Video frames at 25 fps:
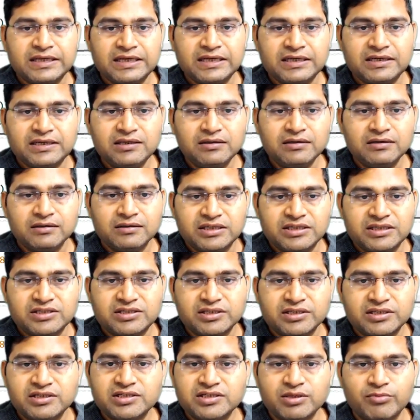then
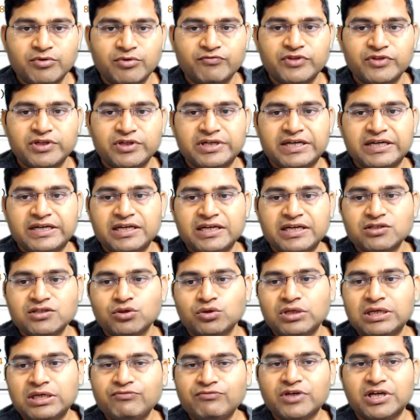insert some of the data so
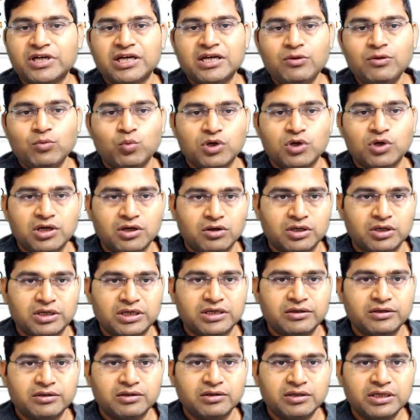that we can work on
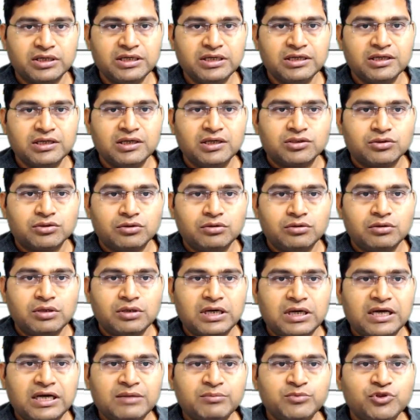it okay so
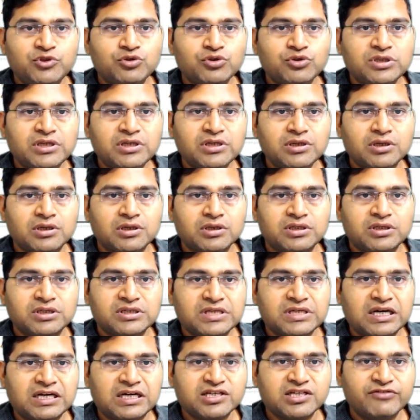i am using this
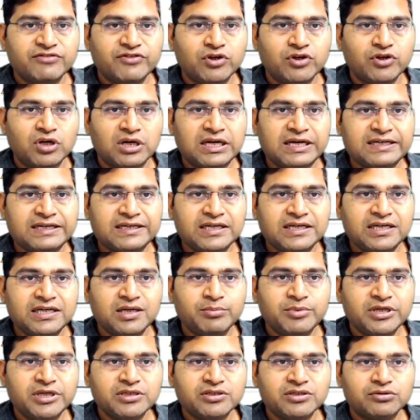rcv online
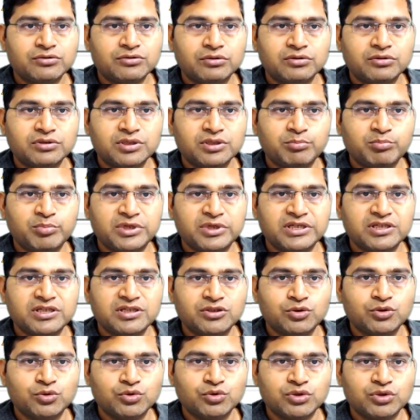database so simply
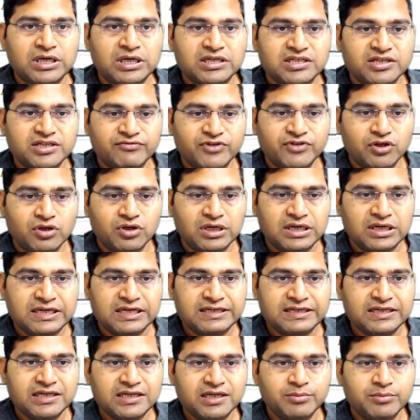use rcv
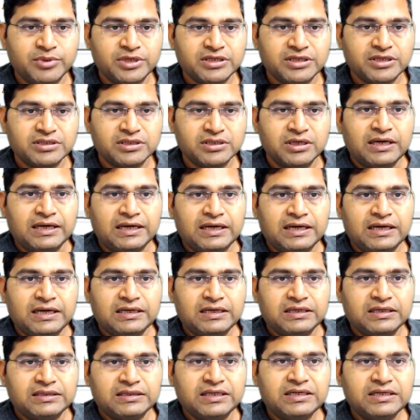online database
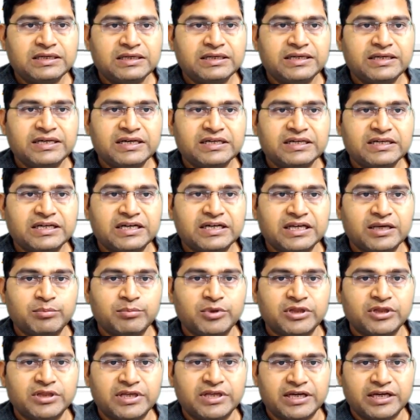and then create a
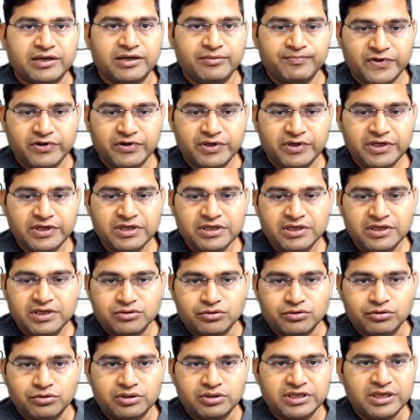table there okay
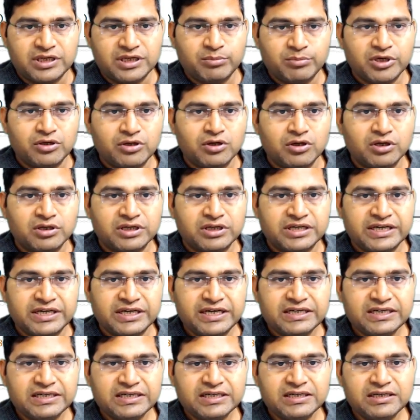so table got
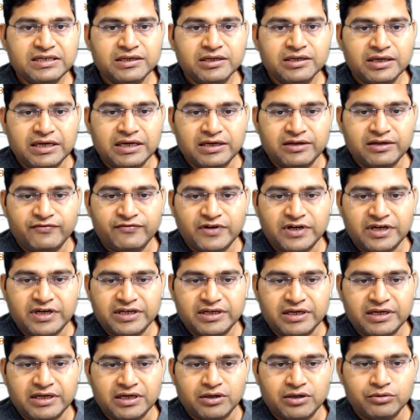created and if i
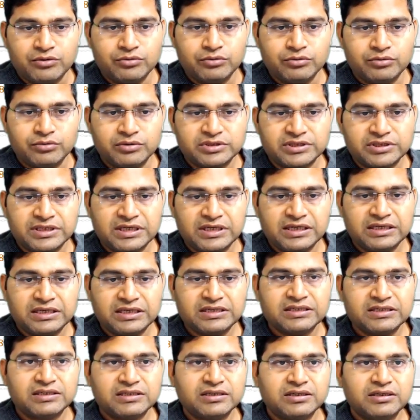now
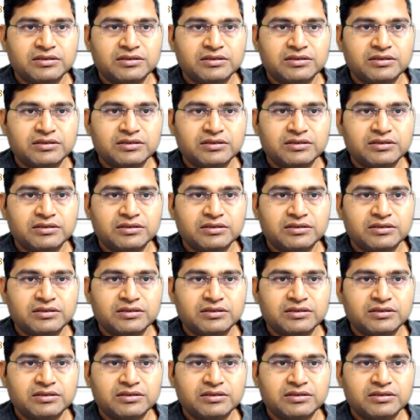select